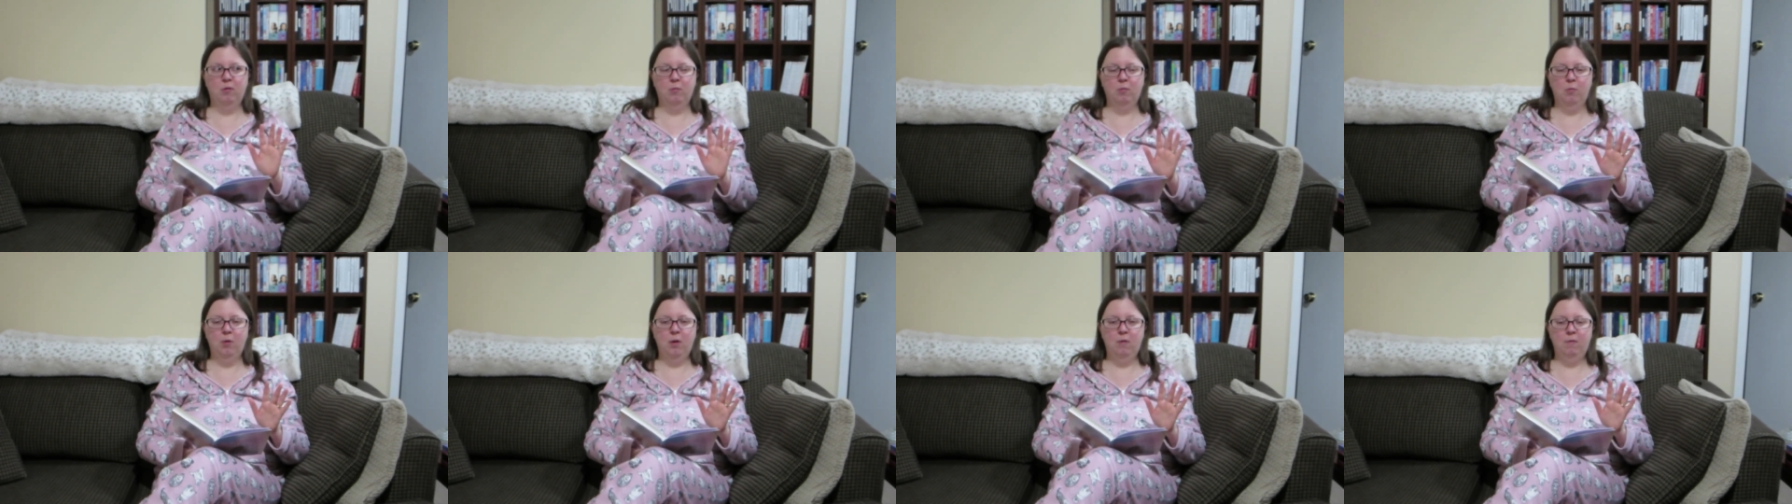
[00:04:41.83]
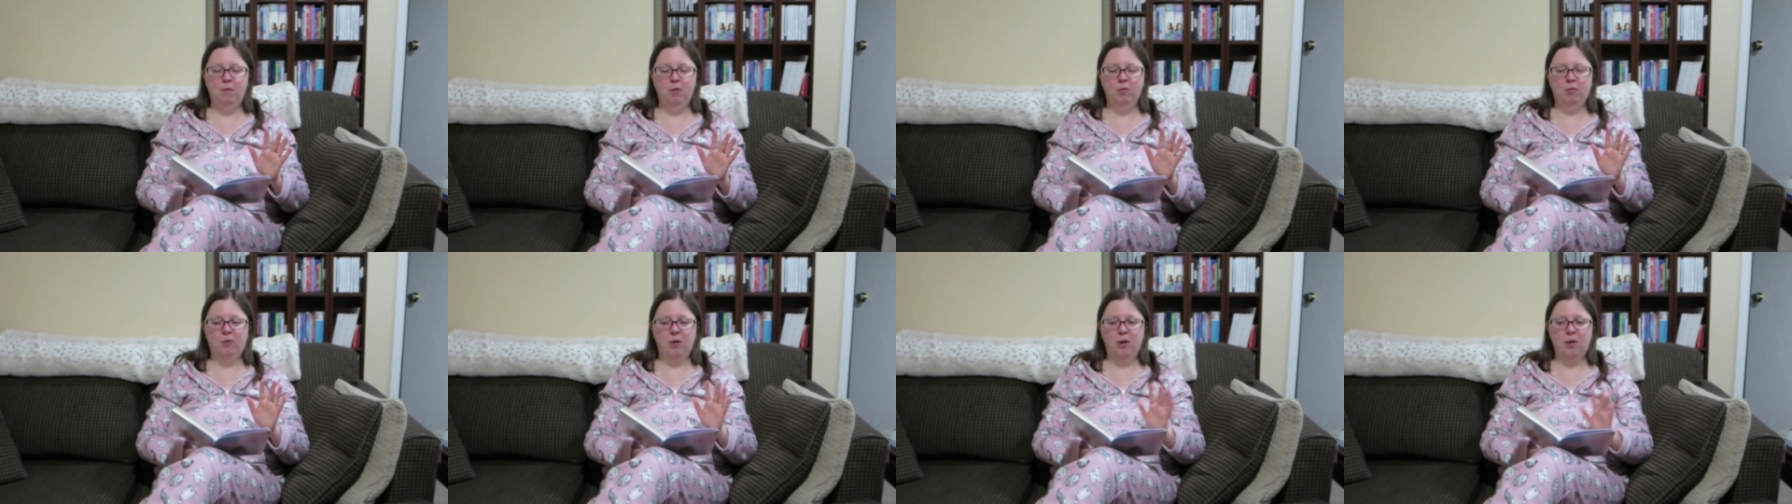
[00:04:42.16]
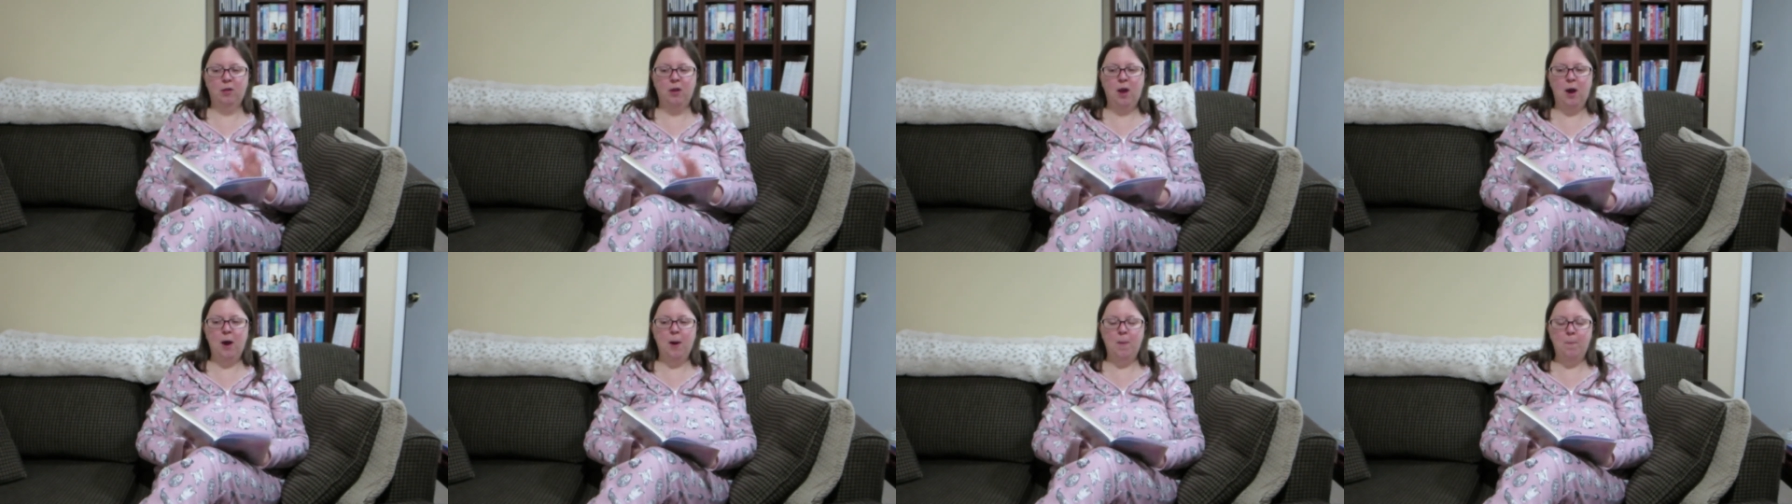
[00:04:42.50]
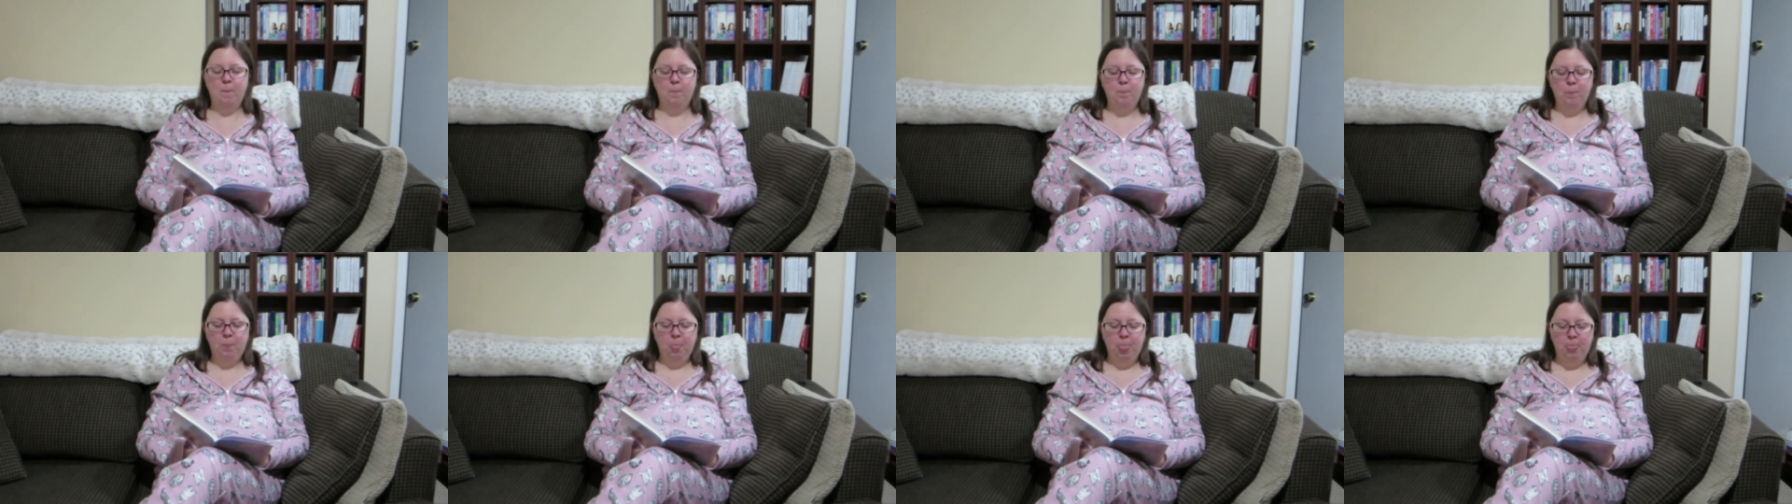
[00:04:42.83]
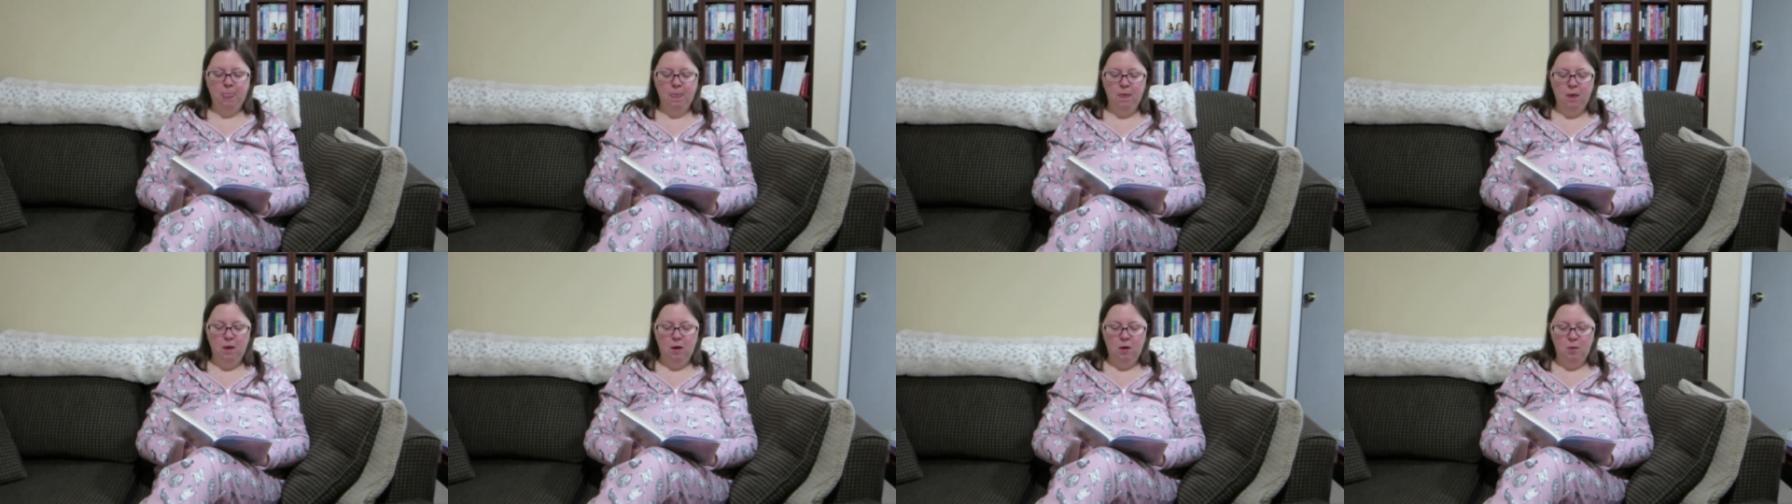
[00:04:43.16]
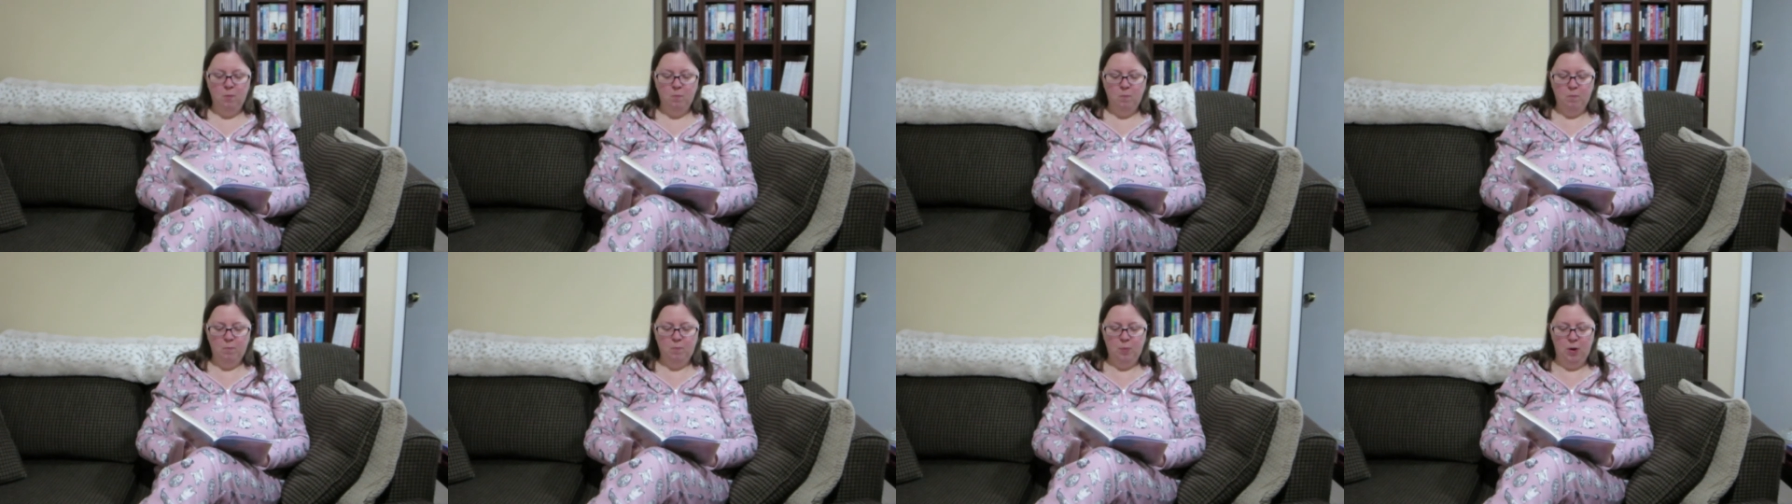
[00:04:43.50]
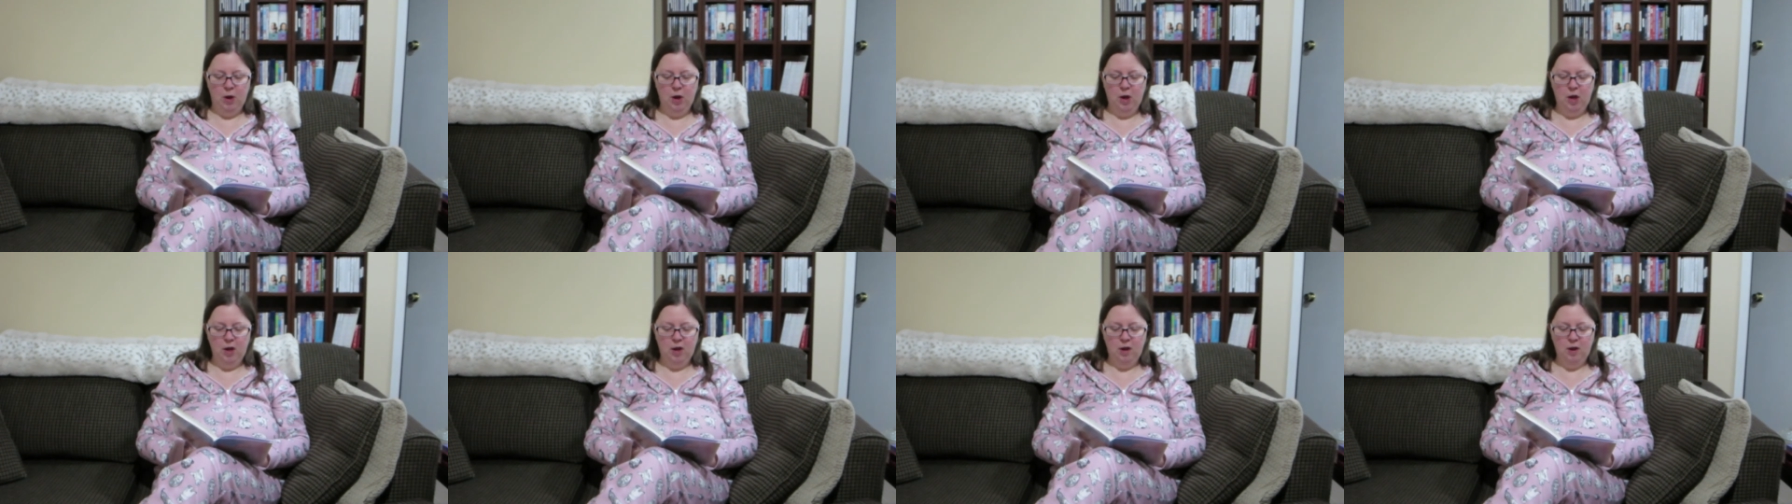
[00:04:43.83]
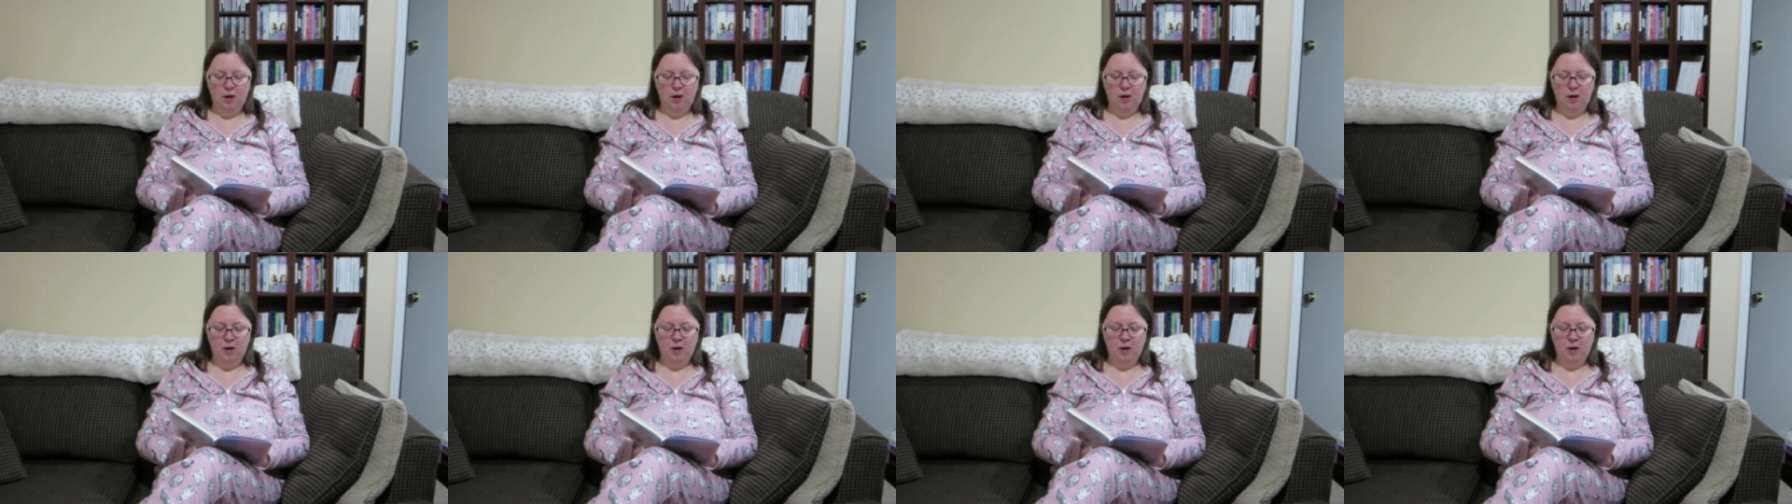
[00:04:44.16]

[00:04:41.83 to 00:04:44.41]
and reviews on that. But